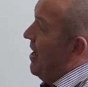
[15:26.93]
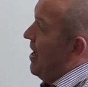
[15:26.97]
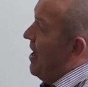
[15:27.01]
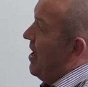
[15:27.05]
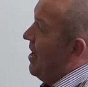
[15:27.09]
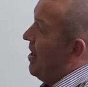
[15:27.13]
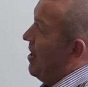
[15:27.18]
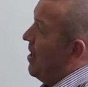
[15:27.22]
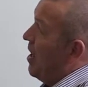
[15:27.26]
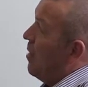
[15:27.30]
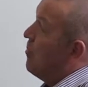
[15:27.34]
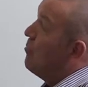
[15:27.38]

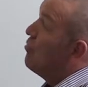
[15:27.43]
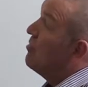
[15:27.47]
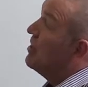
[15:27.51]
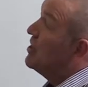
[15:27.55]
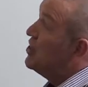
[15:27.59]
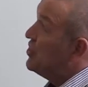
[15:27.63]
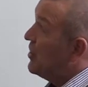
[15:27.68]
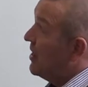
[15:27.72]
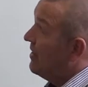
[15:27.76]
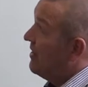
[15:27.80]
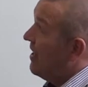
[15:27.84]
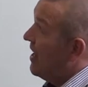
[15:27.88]

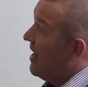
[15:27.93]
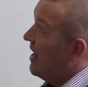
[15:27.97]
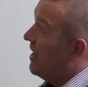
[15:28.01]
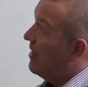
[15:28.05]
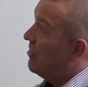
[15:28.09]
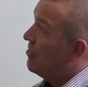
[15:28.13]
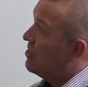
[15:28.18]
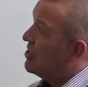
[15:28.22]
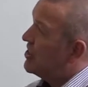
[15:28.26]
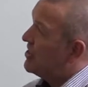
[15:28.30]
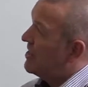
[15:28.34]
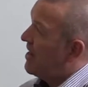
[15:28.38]
appreciate that
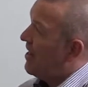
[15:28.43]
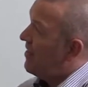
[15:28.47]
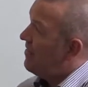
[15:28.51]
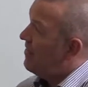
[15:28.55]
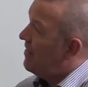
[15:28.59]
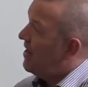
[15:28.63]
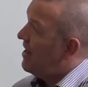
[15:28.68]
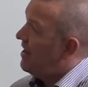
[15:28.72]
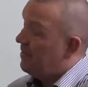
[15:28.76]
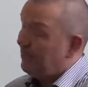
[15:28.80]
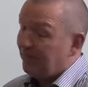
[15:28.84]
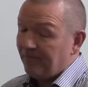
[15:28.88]
and
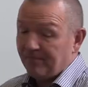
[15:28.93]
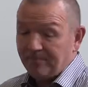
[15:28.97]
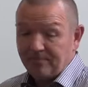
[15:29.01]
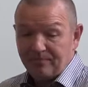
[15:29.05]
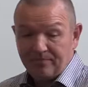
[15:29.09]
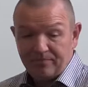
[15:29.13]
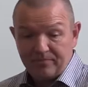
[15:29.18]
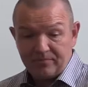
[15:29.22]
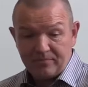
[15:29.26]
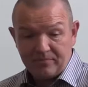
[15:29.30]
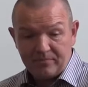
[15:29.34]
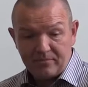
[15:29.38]
understand that.
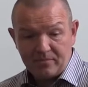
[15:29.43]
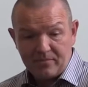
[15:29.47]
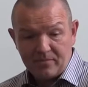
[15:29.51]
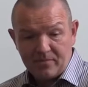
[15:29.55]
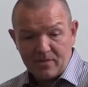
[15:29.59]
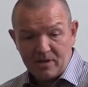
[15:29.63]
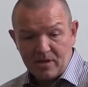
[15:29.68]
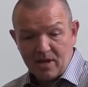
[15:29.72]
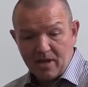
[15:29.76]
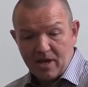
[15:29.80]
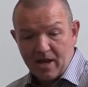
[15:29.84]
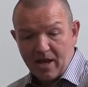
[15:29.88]

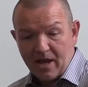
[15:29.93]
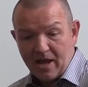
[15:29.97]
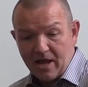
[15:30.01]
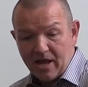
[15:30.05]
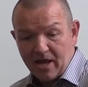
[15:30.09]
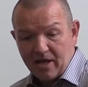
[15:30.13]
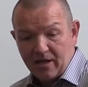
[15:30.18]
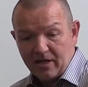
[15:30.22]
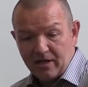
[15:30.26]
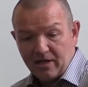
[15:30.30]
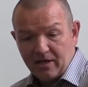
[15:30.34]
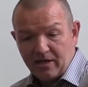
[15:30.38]

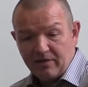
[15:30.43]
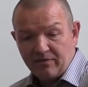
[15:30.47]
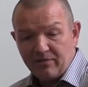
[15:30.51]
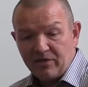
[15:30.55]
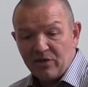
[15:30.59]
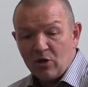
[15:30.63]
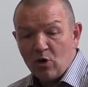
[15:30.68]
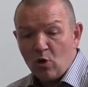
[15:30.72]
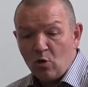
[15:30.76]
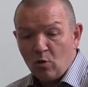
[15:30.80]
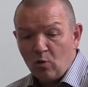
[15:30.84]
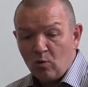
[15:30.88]

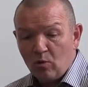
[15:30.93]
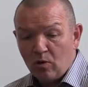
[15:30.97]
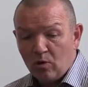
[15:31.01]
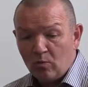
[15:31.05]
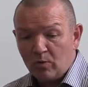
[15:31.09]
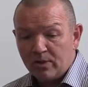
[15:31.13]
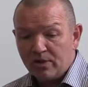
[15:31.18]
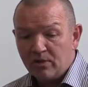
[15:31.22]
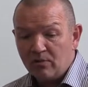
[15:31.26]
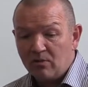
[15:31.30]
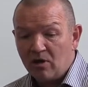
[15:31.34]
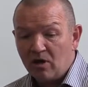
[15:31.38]
Even though
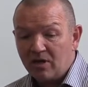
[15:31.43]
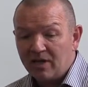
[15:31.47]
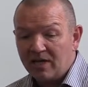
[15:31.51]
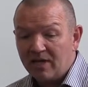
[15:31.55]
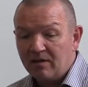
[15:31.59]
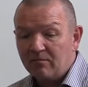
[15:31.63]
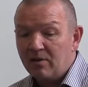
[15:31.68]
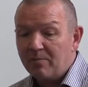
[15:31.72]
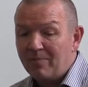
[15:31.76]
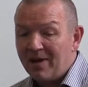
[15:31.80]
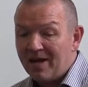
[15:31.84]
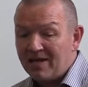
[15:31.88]
we do not
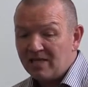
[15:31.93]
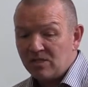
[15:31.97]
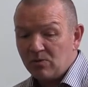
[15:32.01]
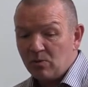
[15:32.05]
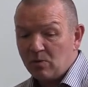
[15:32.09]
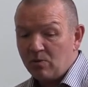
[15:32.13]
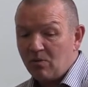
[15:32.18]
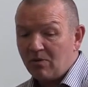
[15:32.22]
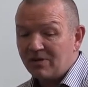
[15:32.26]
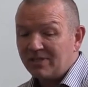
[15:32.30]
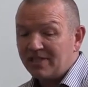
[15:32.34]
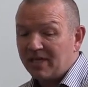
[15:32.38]
keep the best,
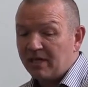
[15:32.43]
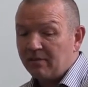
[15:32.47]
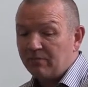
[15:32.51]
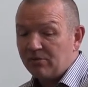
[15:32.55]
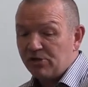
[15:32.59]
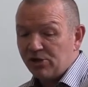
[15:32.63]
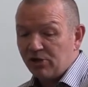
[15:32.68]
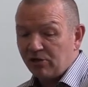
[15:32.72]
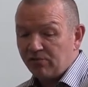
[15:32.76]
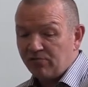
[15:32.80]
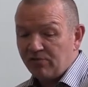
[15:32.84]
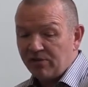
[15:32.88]
we want to keep the
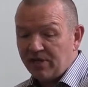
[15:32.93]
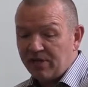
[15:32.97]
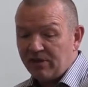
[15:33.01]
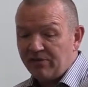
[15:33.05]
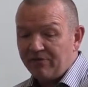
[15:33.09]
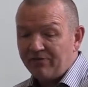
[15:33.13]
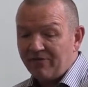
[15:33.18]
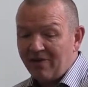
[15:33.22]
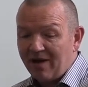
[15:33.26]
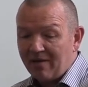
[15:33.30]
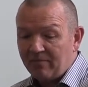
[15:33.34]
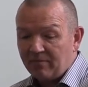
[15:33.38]
children in
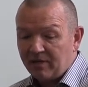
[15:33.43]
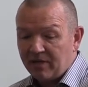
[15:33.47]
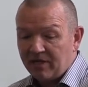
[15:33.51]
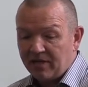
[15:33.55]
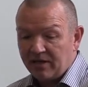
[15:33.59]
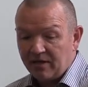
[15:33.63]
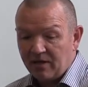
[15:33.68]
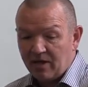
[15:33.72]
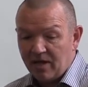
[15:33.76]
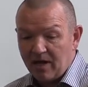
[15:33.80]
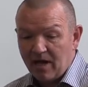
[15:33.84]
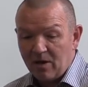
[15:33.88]
the
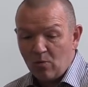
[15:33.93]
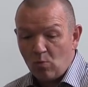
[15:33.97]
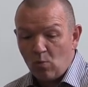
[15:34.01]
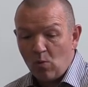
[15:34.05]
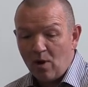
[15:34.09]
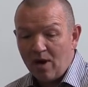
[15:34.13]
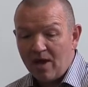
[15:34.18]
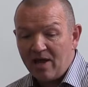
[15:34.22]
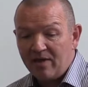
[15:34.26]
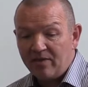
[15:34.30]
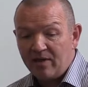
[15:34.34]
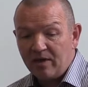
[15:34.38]
family
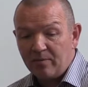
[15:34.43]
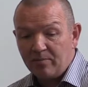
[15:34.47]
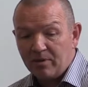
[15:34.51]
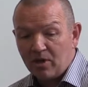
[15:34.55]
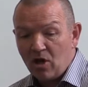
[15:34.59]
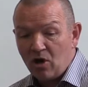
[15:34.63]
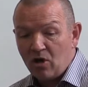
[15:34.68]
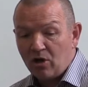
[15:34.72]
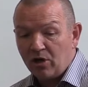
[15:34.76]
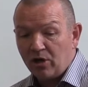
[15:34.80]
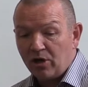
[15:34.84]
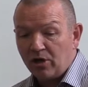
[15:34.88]
where they
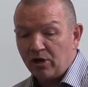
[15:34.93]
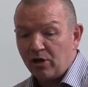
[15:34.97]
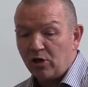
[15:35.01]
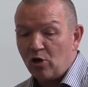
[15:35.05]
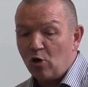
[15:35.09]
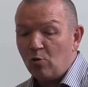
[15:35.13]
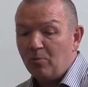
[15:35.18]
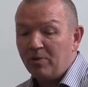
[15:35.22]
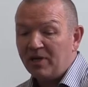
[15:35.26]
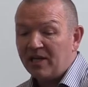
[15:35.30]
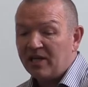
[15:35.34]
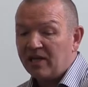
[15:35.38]
belong.
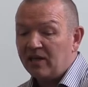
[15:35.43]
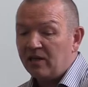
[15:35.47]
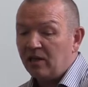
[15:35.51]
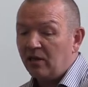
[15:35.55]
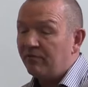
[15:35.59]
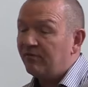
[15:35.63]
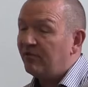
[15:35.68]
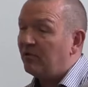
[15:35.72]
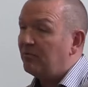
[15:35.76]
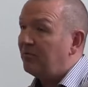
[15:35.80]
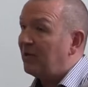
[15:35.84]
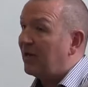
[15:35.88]
Nobody can
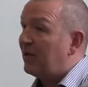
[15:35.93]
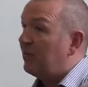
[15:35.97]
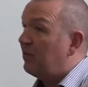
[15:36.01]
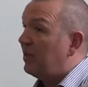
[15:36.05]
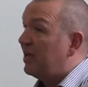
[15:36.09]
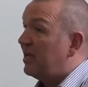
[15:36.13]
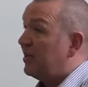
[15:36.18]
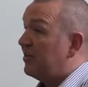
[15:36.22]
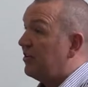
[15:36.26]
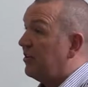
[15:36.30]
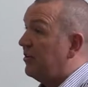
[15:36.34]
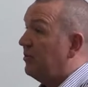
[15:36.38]
love them like
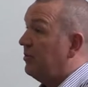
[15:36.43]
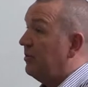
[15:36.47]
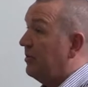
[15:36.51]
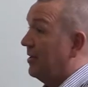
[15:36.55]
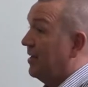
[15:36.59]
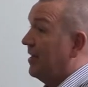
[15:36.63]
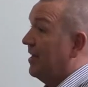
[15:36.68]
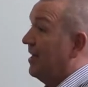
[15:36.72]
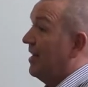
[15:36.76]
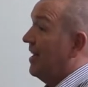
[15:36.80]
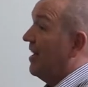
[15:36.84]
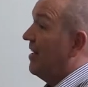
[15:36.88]
we do.
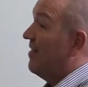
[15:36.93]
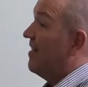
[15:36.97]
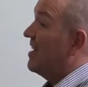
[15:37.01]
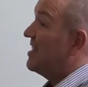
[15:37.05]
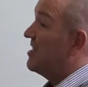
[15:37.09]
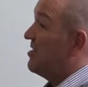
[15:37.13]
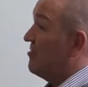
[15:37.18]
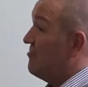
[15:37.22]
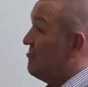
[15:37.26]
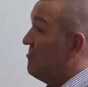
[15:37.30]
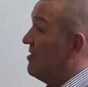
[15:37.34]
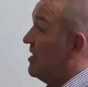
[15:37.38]
And
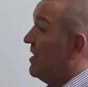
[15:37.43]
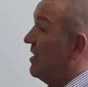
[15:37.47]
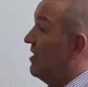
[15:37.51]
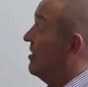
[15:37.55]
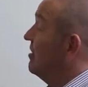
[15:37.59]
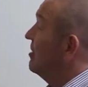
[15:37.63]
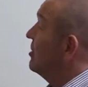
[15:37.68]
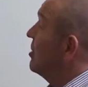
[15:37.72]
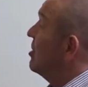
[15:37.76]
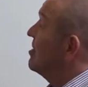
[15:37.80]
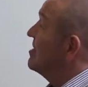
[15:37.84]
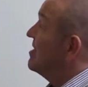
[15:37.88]
that's a
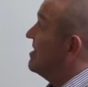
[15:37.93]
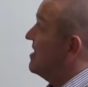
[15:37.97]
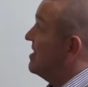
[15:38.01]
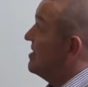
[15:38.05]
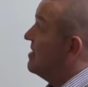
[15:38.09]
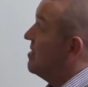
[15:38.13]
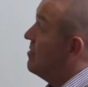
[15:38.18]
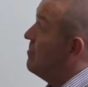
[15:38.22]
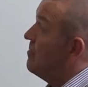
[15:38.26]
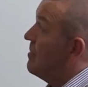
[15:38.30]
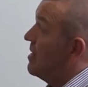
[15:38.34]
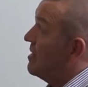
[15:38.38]
real
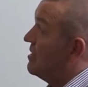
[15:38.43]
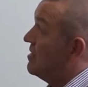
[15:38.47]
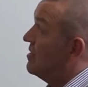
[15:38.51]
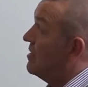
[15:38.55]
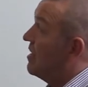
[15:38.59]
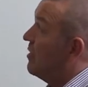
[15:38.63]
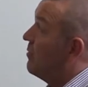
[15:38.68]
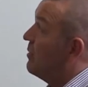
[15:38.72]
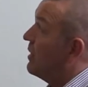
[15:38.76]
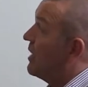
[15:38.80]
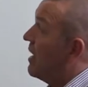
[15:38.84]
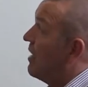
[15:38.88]
consistent
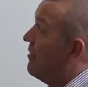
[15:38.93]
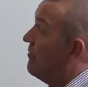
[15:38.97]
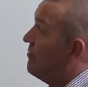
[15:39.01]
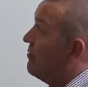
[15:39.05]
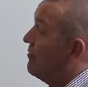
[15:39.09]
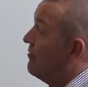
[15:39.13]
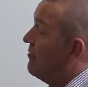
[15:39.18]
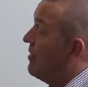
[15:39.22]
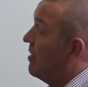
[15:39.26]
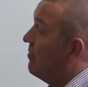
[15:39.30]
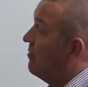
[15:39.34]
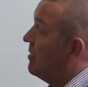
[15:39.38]
message that we get
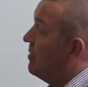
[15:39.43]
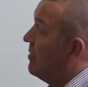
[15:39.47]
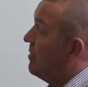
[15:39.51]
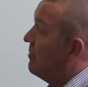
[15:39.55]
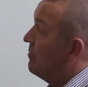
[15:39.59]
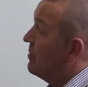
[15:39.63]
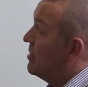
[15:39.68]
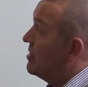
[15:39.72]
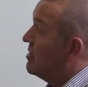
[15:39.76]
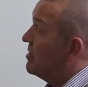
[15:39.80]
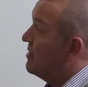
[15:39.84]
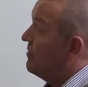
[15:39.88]
from family
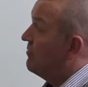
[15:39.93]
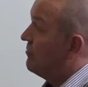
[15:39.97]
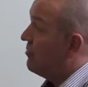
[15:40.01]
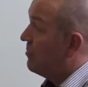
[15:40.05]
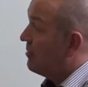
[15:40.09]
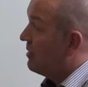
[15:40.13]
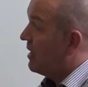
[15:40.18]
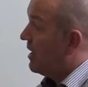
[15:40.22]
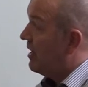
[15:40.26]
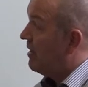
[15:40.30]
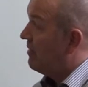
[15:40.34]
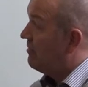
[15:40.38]
members and
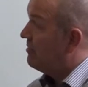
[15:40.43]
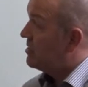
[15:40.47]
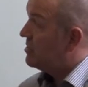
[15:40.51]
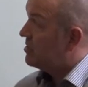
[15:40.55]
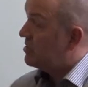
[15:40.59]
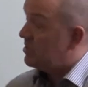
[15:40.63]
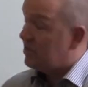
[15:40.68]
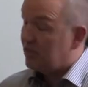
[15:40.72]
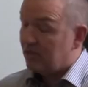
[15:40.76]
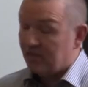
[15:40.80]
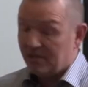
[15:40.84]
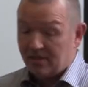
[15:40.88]
from
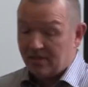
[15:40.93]
carers.